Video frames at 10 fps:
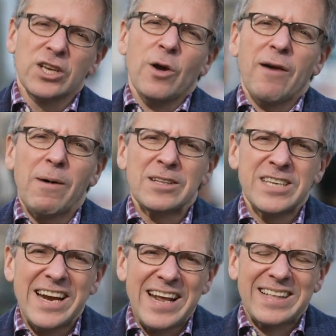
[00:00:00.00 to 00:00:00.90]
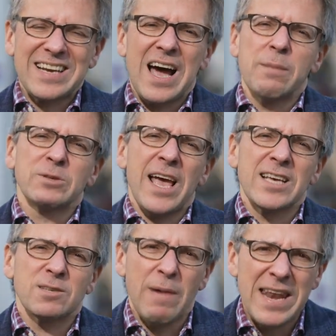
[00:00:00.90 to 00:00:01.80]
you have about 10 times
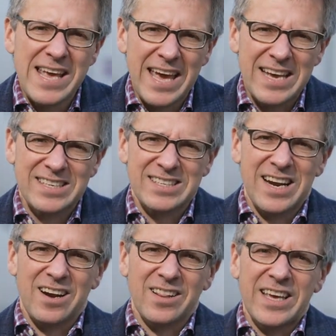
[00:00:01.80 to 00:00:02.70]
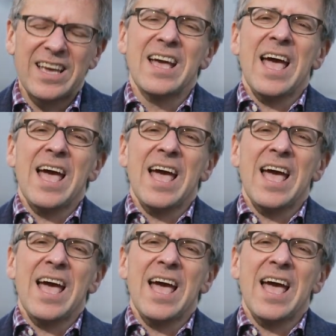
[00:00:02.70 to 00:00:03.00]
as many cases in Italy